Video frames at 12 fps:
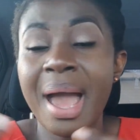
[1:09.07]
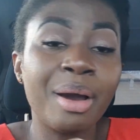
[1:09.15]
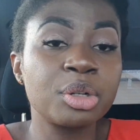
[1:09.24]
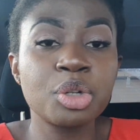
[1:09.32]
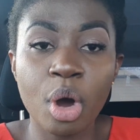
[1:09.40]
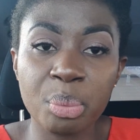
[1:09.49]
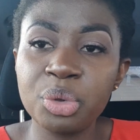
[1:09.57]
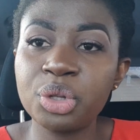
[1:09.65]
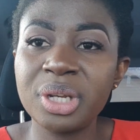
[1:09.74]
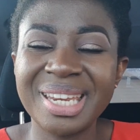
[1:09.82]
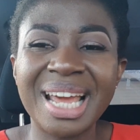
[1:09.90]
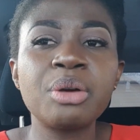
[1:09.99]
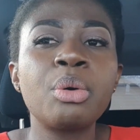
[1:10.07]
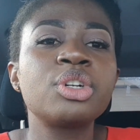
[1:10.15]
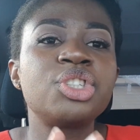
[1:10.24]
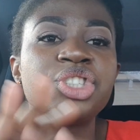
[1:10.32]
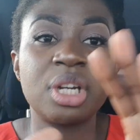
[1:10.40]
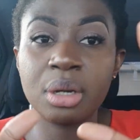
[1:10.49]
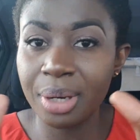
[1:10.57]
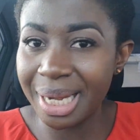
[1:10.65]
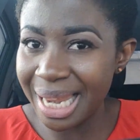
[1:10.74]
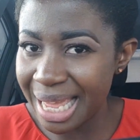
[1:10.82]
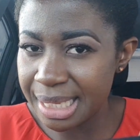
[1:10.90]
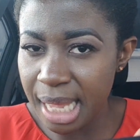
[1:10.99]
own community, I don't want to
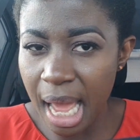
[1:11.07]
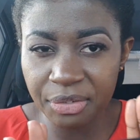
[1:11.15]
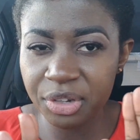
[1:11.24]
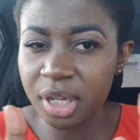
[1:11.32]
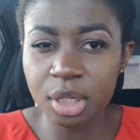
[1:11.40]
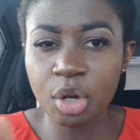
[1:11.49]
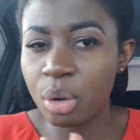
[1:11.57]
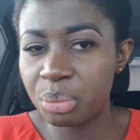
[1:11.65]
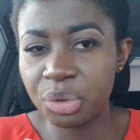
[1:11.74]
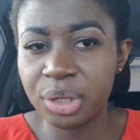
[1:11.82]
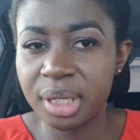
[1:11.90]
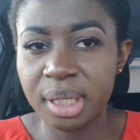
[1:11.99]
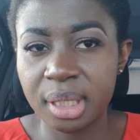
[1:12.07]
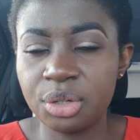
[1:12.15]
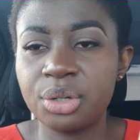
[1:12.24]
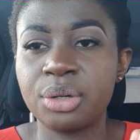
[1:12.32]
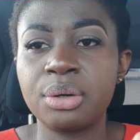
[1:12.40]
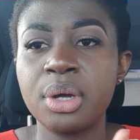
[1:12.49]
generalize the African community,